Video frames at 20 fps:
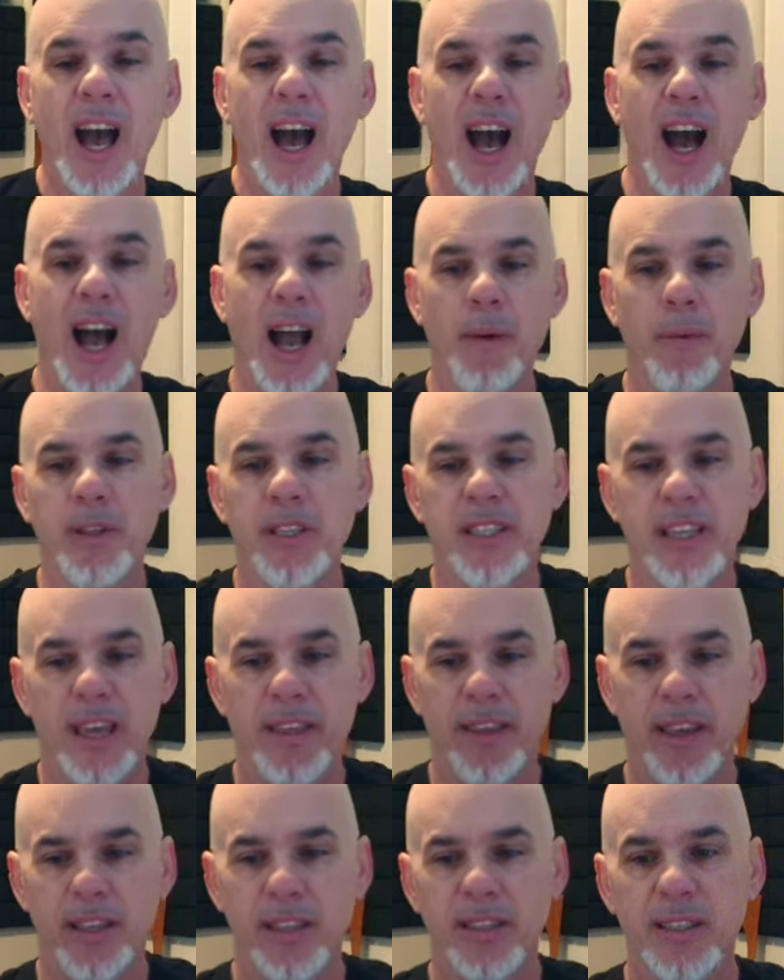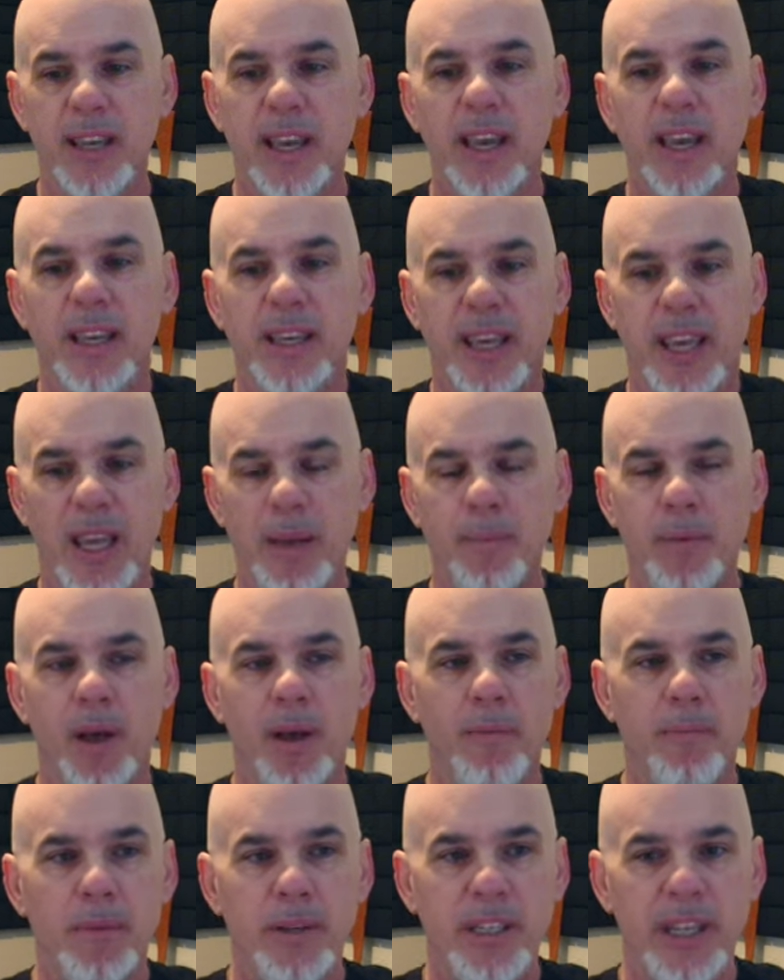I would say this keep
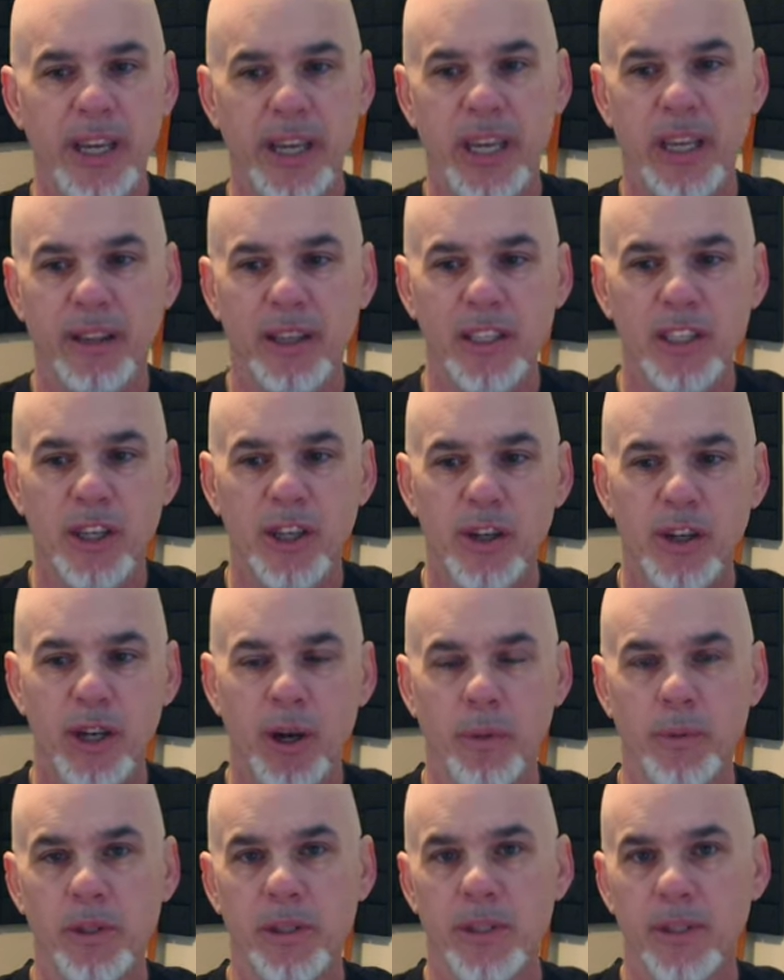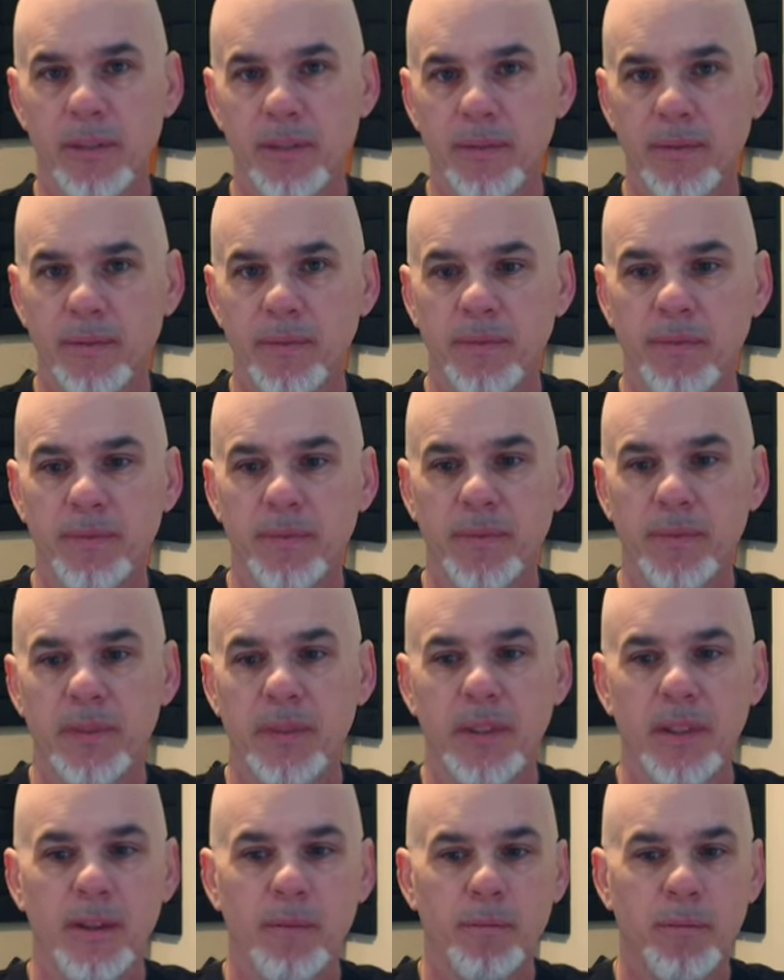meticulous notes,
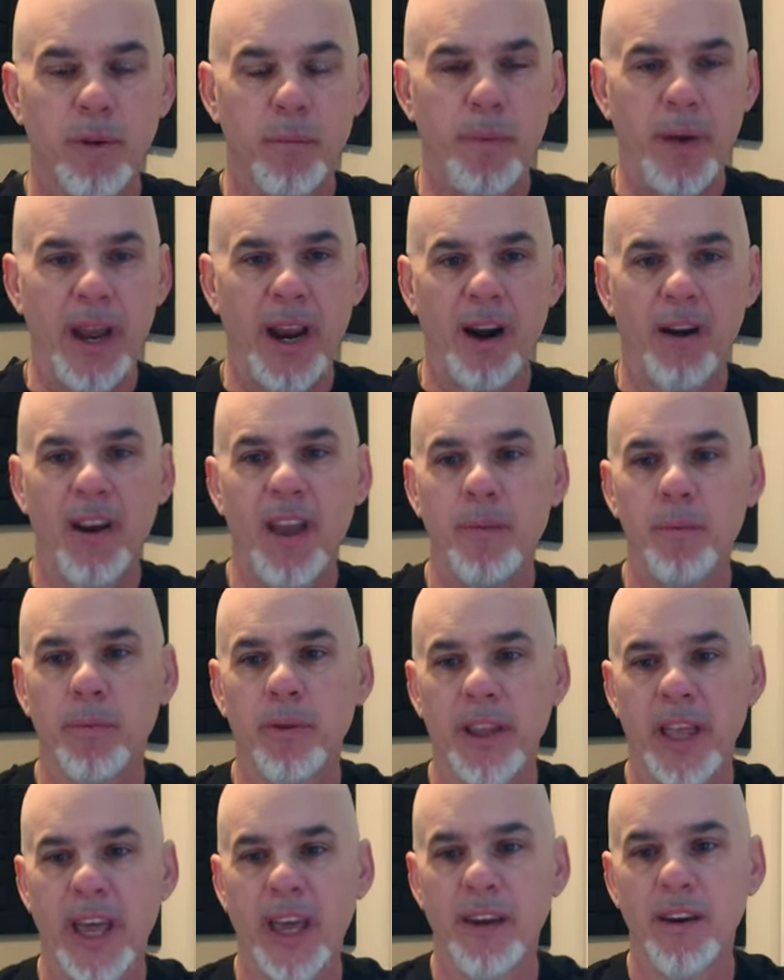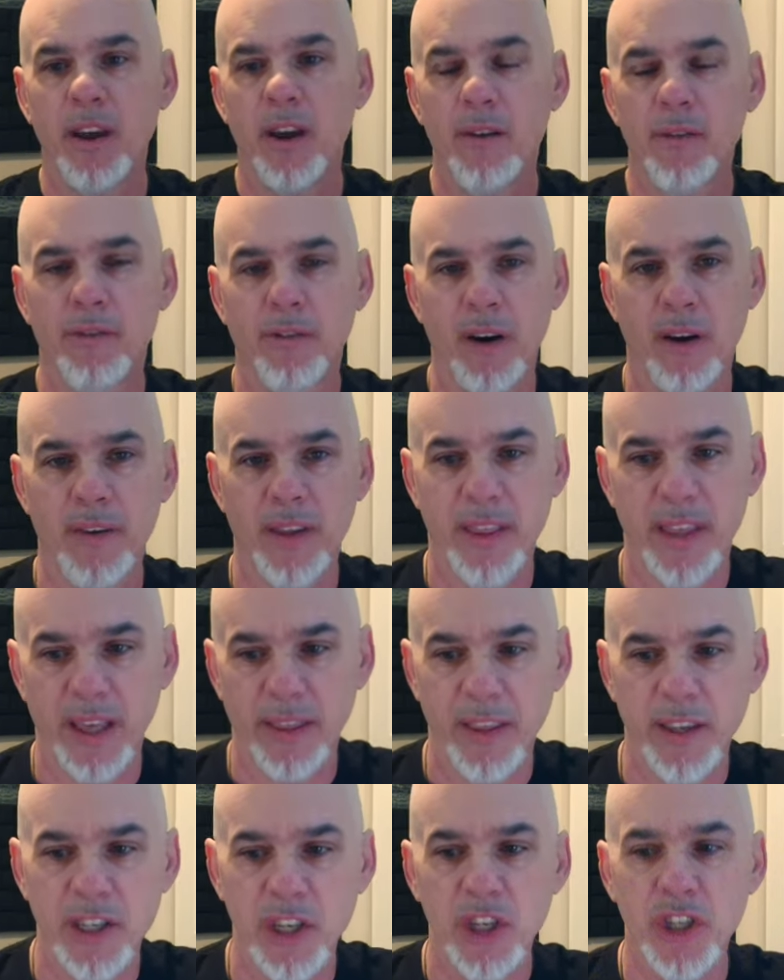prepare and plan for everything.
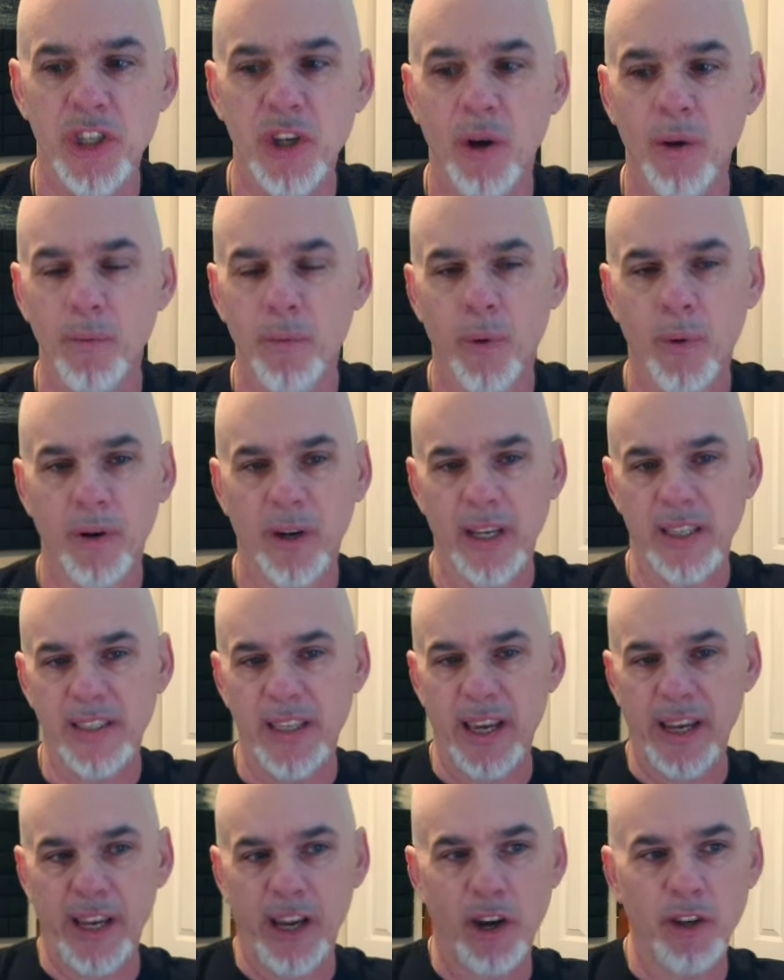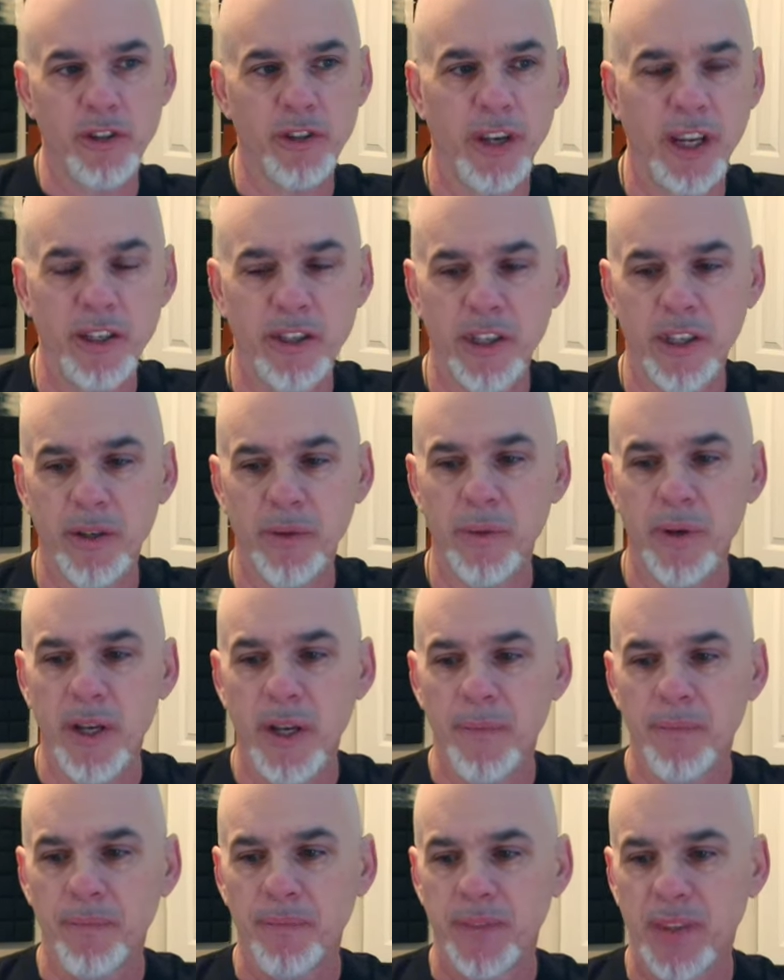This is so important. I said it yesterday to you.
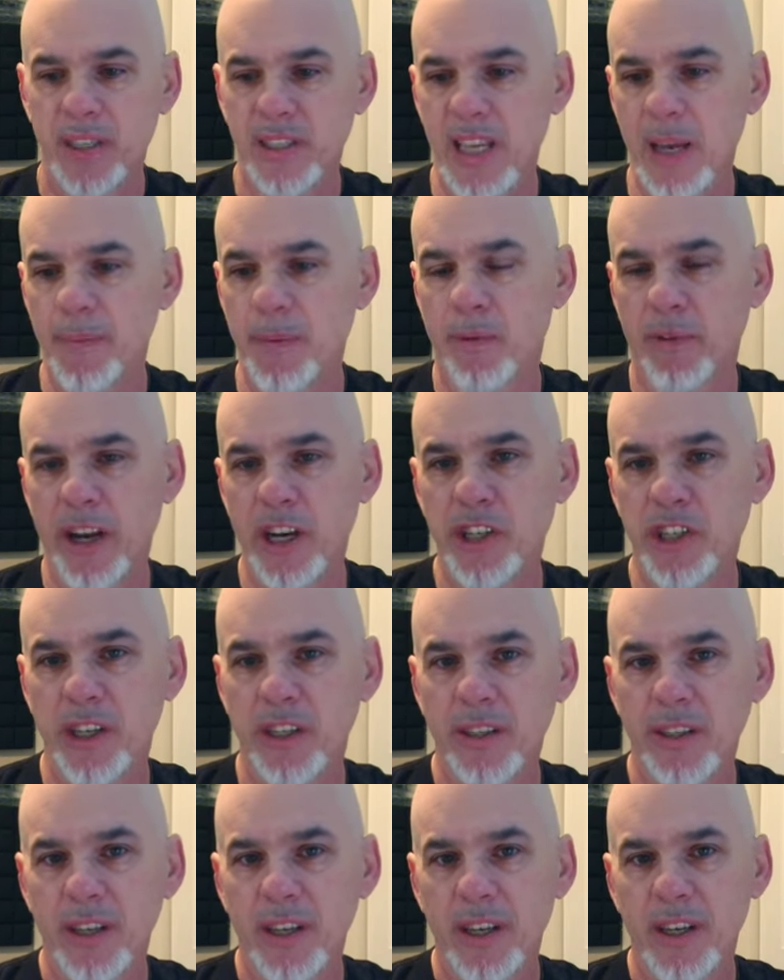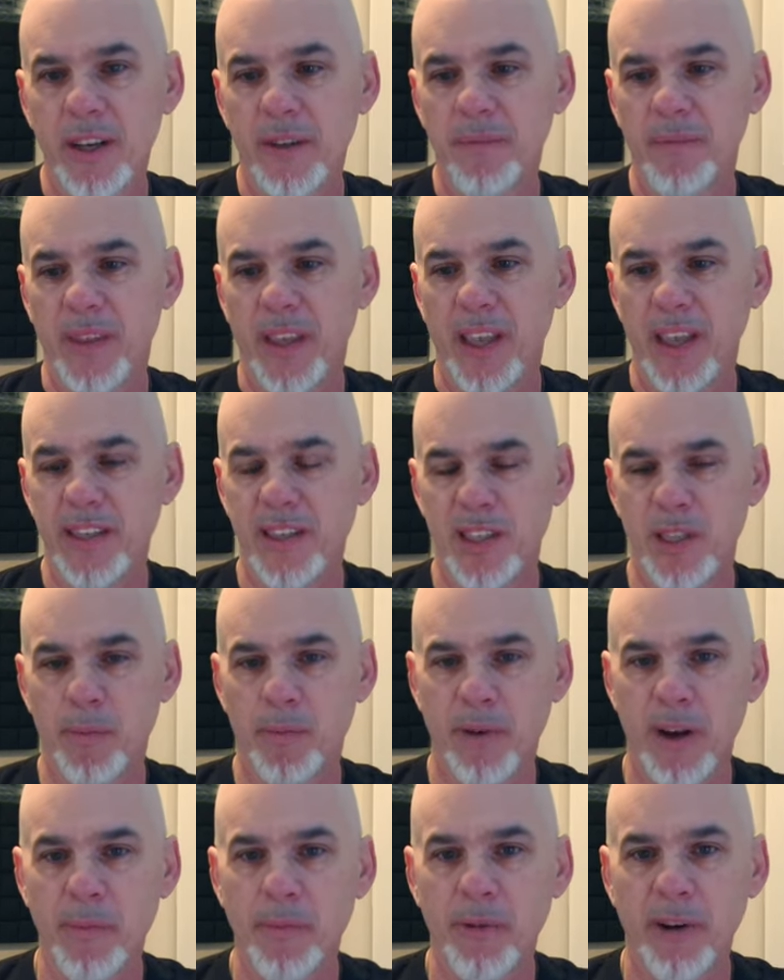The separation is in the
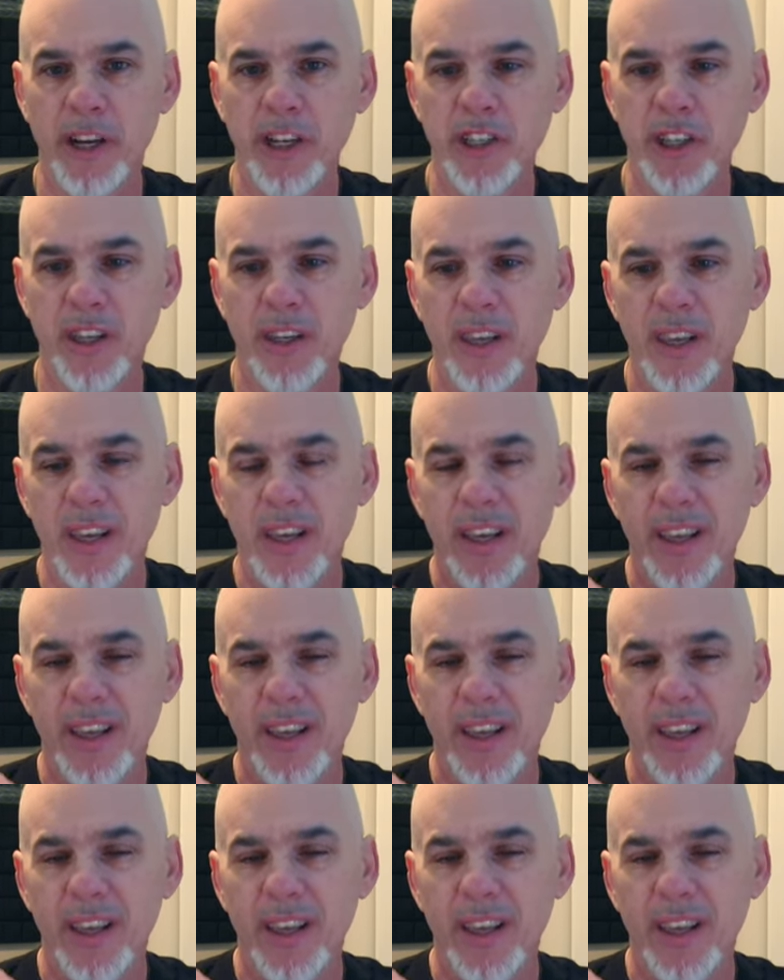preparation.